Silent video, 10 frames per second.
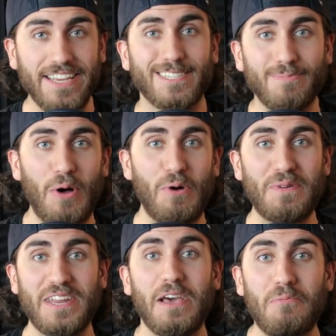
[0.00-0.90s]
this
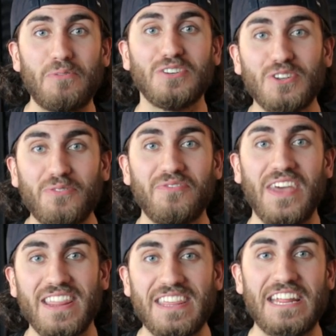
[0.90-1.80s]
moment, put your
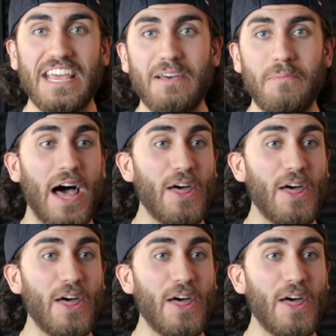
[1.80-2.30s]
faith in him.